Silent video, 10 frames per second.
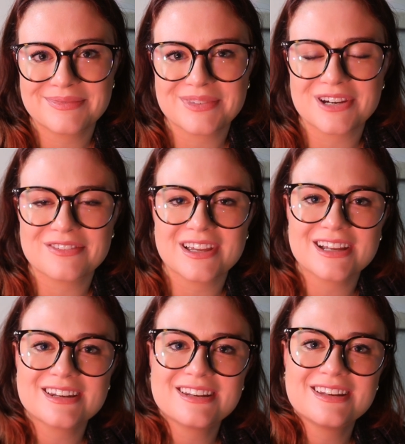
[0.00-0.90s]

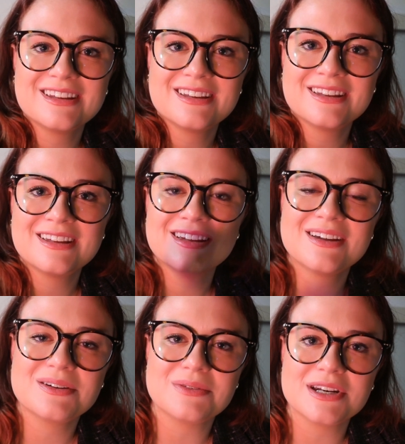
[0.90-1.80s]
Perfect.
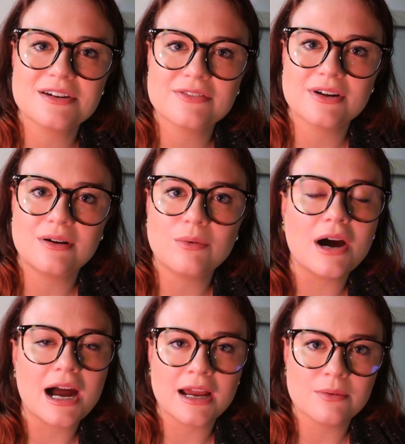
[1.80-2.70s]
Wonderful.
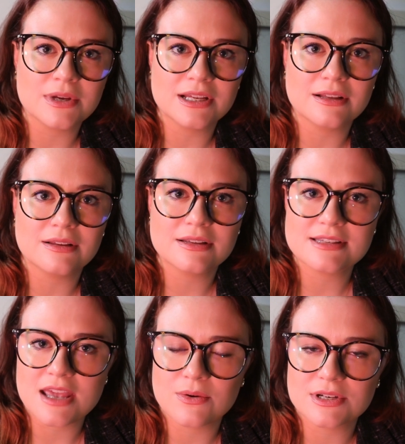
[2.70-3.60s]
Well, I will
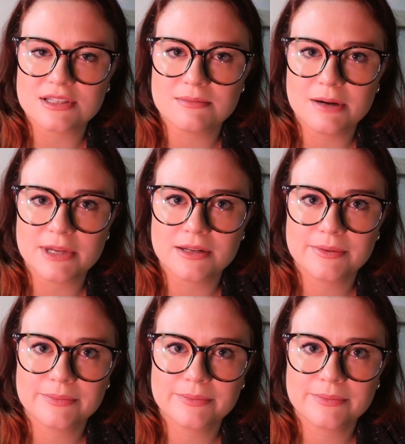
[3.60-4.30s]
see you in just a moment.